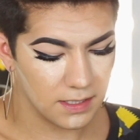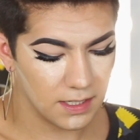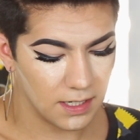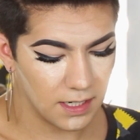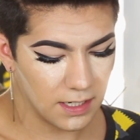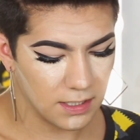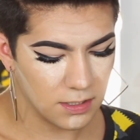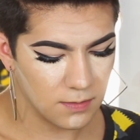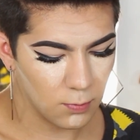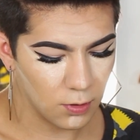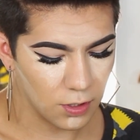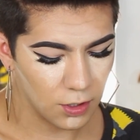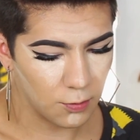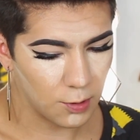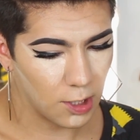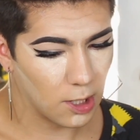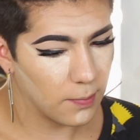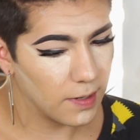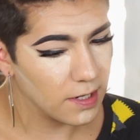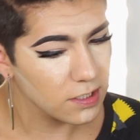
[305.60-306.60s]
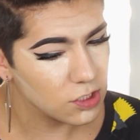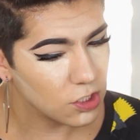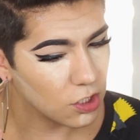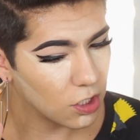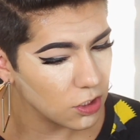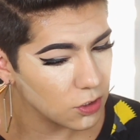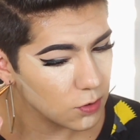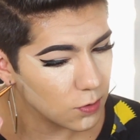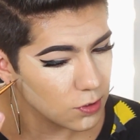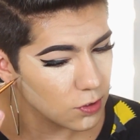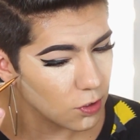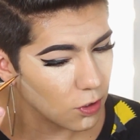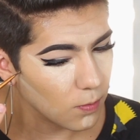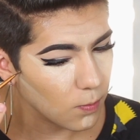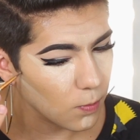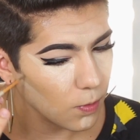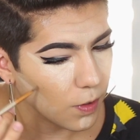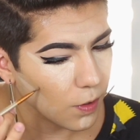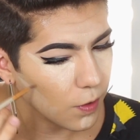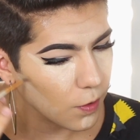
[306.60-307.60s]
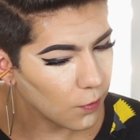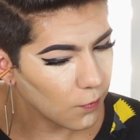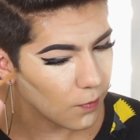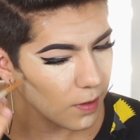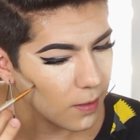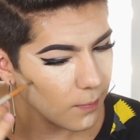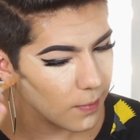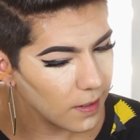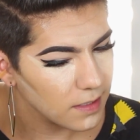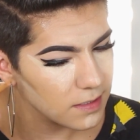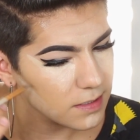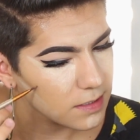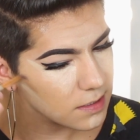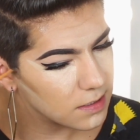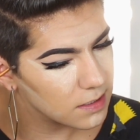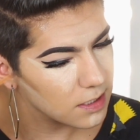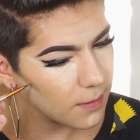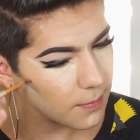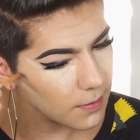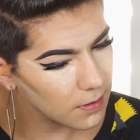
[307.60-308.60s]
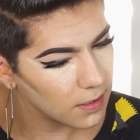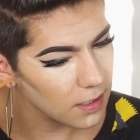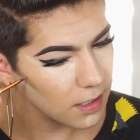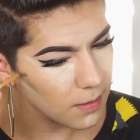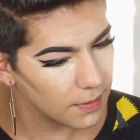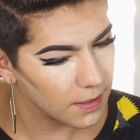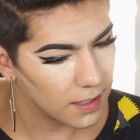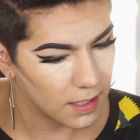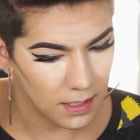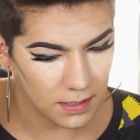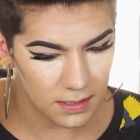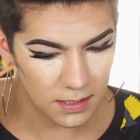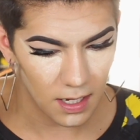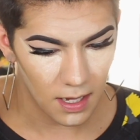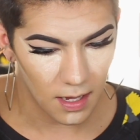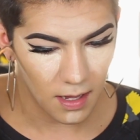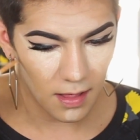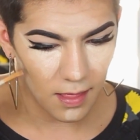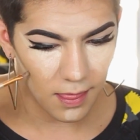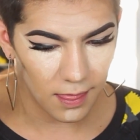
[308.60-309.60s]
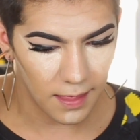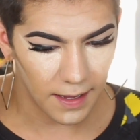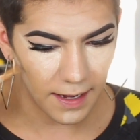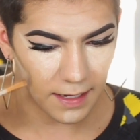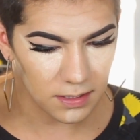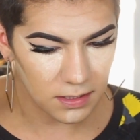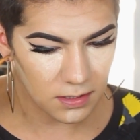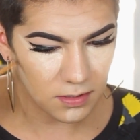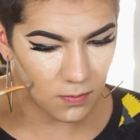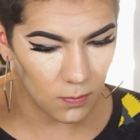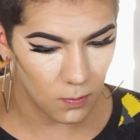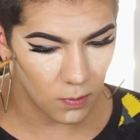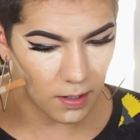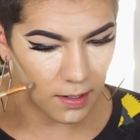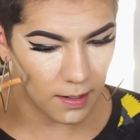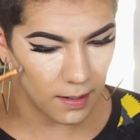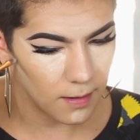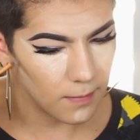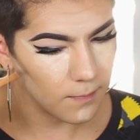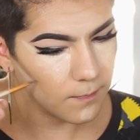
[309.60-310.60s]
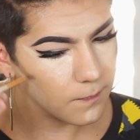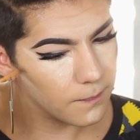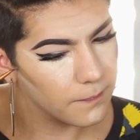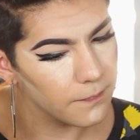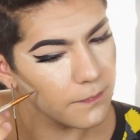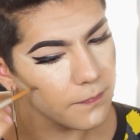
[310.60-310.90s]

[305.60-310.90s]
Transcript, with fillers: it is more gray based. Contours are more gray based typically because that's what